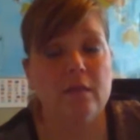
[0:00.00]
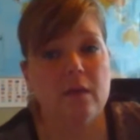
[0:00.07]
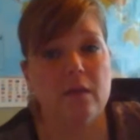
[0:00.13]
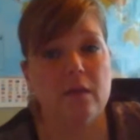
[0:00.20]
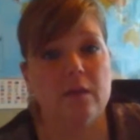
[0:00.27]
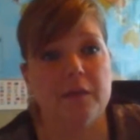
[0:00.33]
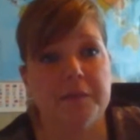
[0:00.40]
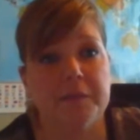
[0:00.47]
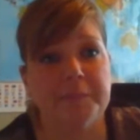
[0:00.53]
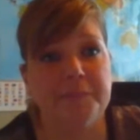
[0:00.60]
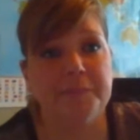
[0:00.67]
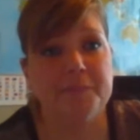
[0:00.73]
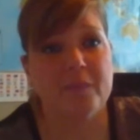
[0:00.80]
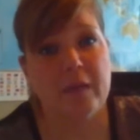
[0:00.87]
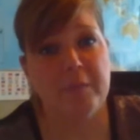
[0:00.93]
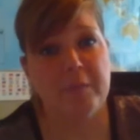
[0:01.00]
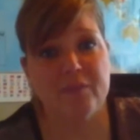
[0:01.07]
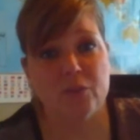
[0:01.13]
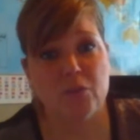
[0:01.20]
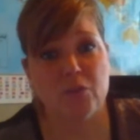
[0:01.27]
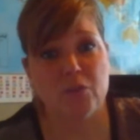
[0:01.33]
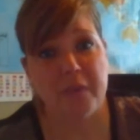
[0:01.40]
I had my
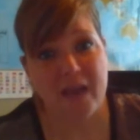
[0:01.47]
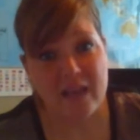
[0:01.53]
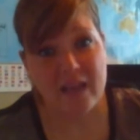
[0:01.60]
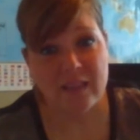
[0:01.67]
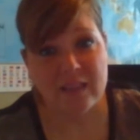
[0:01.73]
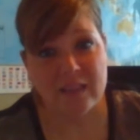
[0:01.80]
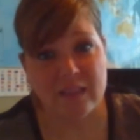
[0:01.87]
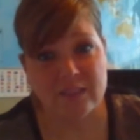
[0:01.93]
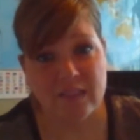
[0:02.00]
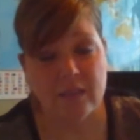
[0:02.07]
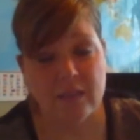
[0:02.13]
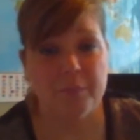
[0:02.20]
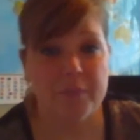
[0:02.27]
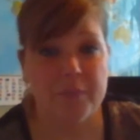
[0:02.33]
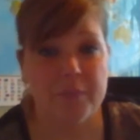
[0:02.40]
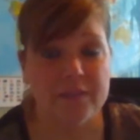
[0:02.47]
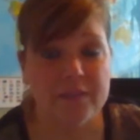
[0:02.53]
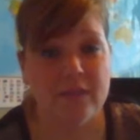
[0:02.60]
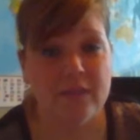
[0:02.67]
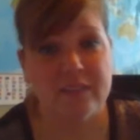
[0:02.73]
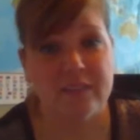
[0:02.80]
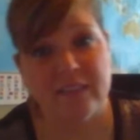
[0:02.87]
first bath last night, but
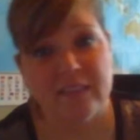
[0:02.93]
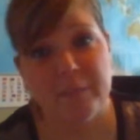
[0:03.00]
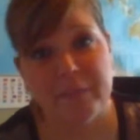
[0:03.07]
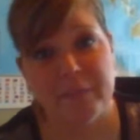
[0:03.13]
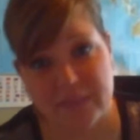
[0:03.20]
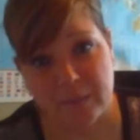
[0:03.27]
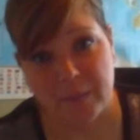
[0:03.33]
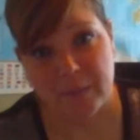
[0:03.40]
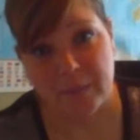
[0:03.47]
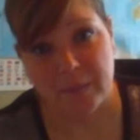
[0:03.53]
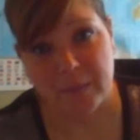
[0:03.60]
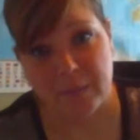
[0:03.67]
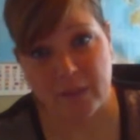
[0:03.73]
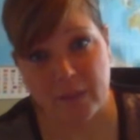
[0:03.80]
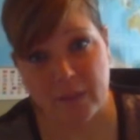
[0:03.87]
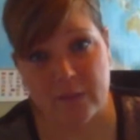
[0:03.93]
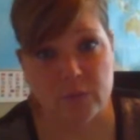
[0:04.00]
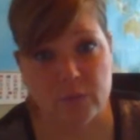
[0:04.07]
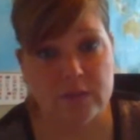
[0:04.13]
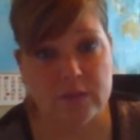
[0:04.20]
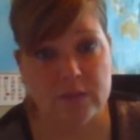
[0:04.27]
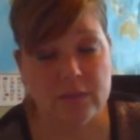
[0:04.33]
I didn't get my stomach wet. It
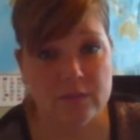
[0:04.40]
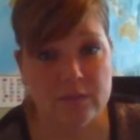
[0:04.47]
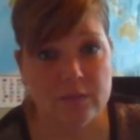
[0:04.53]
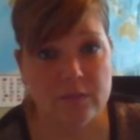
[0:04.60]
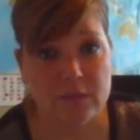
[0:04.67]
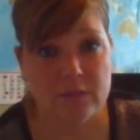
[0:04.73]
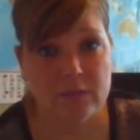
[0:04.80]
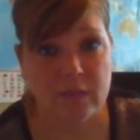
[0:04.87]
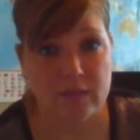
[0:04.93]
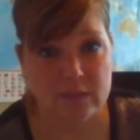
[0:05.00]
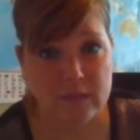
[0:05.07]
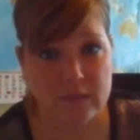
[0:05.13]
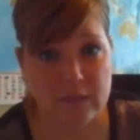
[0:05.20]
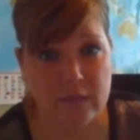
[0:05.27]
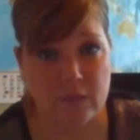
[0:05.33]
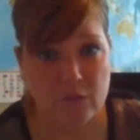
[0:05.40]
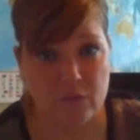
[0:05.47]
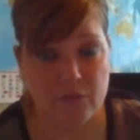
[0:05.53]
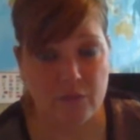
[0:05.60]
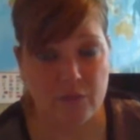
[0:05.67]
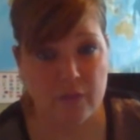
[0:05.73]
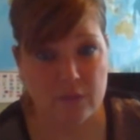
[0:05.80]
was just kind of sticking out
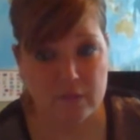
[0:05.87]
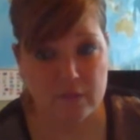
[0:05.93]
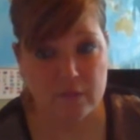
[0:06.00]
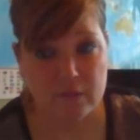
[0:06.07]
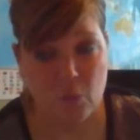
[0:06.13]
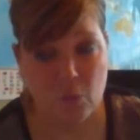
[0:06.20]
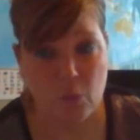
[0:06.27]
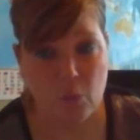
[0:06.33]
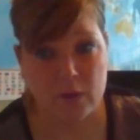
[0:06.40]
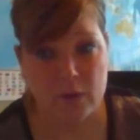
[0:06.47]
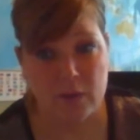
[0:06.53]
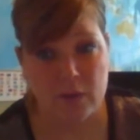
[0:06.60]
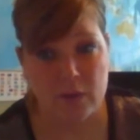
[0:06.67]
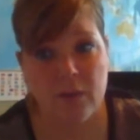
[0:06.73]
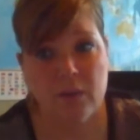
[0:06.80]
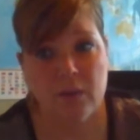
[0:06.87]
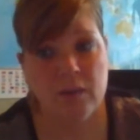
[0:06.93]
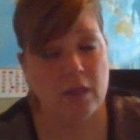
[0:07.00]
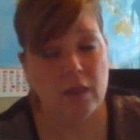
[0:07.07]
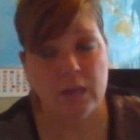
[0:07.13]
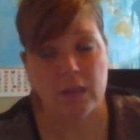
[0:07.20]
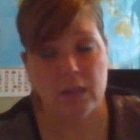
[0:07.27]
of the water.
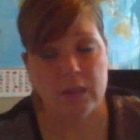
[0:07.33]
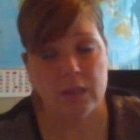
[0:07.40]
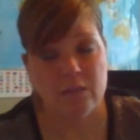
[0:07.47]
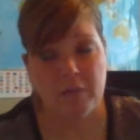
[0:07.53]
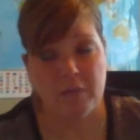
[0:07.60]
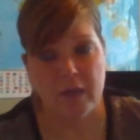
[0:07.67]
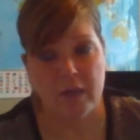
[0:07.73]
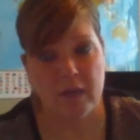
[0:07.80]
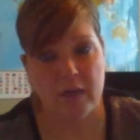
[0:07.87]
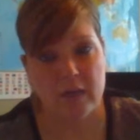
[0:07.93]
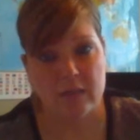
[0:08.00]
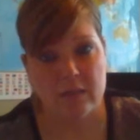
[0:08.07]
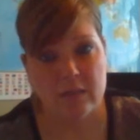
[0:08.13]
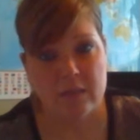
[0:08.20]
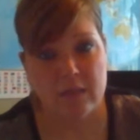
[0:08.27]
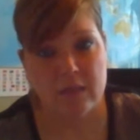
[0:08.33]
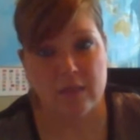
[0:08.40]
I love baths.